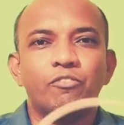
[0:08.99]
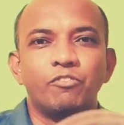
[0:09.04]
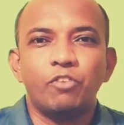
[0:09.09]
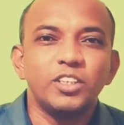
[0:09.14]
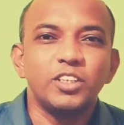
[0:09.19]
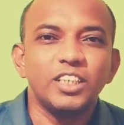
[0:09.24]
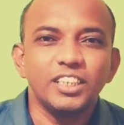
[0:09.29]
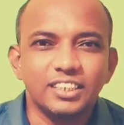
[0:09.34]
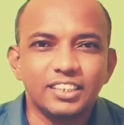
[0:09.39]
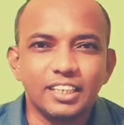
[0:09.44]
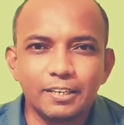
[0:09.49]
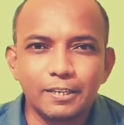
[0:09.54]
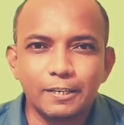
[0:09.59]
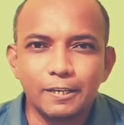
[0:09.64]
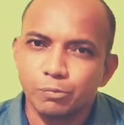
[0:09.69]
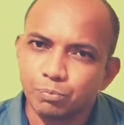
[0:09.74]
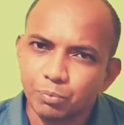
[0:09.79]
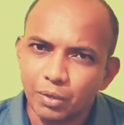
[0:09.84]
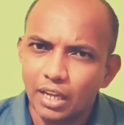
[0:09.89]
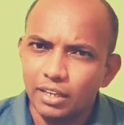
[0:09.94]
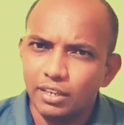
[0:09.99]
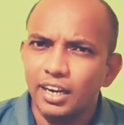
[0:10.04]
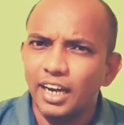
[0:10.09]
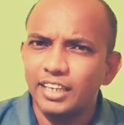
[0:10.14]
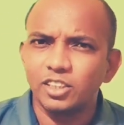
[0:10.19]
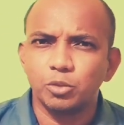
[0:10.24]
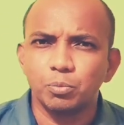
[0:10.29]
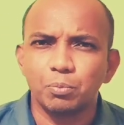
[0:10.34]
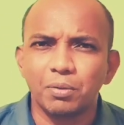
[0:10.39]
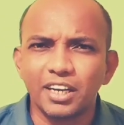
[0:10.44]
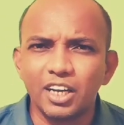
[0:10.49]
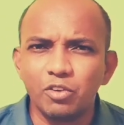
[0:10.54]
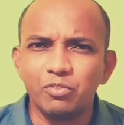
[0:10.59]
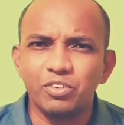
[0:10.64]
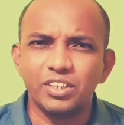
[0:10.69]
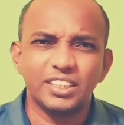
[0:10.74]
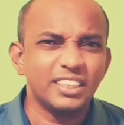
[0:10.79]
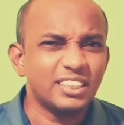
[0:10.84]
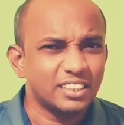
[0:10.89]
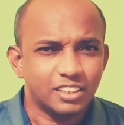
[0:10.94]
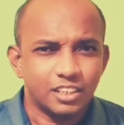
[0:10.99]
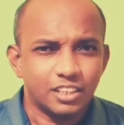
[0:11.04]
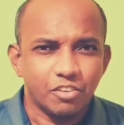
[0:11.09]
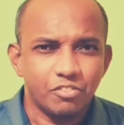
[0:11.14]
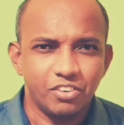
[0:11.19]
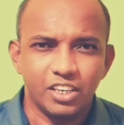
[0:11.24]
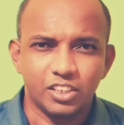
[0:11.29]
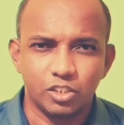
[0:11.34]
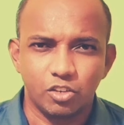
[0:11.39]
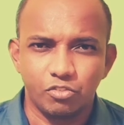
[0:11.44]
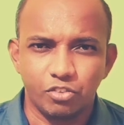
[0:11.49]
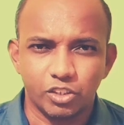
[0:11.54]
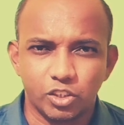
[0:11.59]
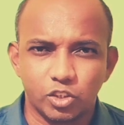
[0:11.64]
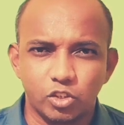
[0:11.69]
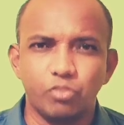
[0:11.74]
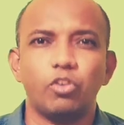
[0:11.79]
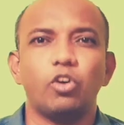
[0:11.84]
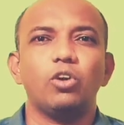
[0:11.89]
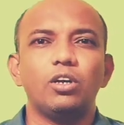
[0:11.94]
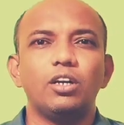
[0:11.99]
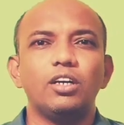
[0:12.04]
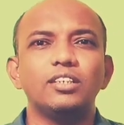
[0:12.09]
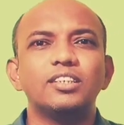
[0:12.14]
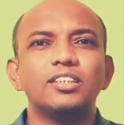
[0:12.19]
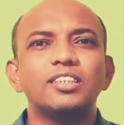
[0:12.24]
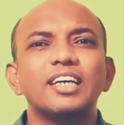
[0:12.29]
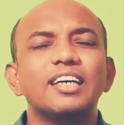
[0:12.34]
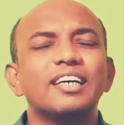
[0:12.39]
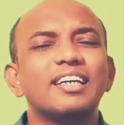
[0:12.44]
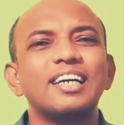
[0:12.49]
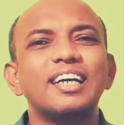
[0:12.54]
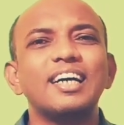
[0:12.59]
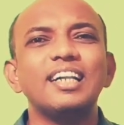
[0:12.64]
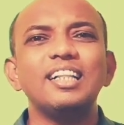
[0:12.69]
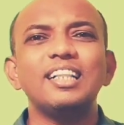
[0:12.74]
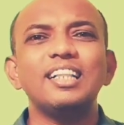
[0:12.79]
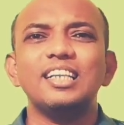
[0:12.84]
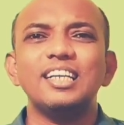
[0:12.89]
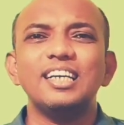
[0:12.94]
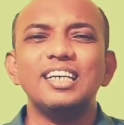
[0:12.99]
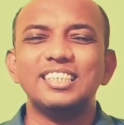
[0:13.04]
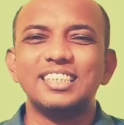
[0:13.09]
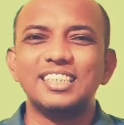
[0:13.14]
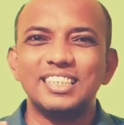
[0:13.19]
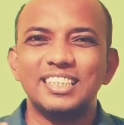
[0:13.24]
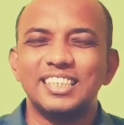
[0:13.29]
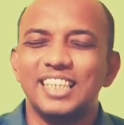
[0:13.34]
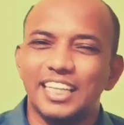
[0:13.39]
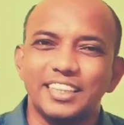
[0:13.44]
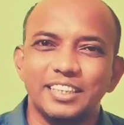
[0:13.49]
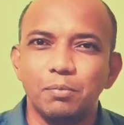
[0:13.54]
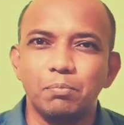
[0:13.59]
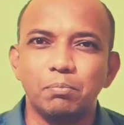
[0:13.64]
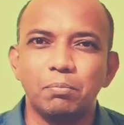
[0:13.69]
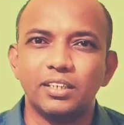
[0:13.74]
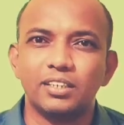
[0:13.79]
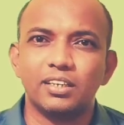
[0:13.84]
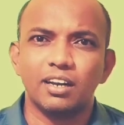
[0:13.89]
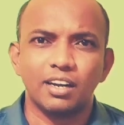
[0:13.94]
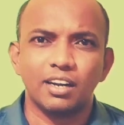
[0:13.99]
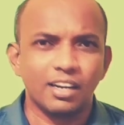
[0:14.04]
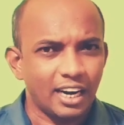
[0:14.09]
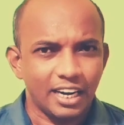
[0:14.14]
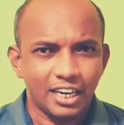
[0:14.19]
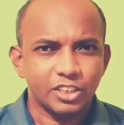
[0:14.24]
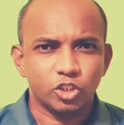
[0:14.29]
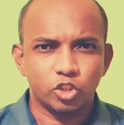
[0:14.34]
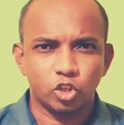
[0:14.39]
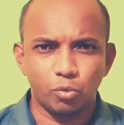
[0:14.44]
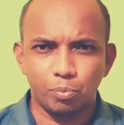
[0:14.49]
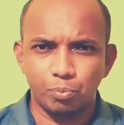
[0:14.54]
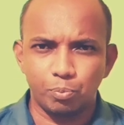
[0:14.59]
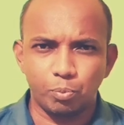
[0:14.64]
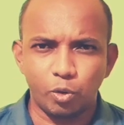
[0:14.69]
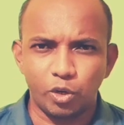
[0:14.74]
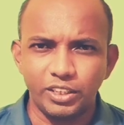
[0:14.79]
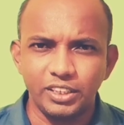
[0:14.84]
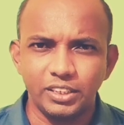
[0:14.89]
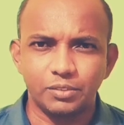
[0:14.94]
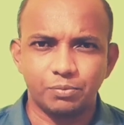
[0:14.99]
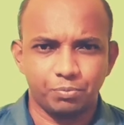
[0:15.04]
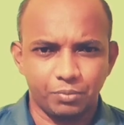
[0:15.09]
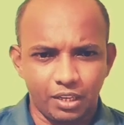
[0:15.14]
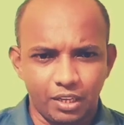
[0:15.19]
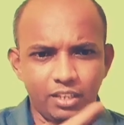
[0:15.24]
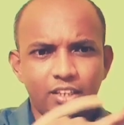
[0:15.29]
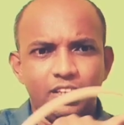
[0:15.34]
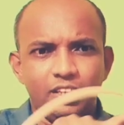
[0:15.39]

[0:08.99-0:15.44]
For this circle, let's begin with its definition first of all. Circle is nothing but collection of points